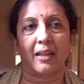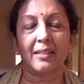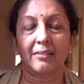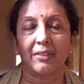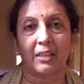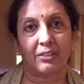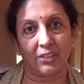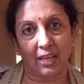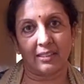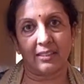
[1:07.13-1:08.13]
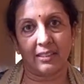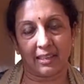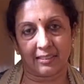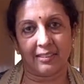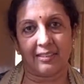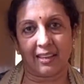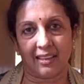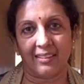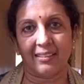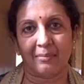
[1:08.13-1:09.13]
It's a very challenging
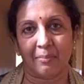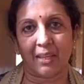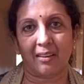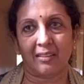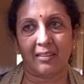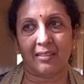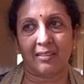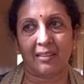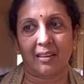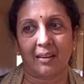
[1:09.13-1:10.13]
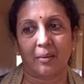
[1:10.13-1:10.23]
exercise because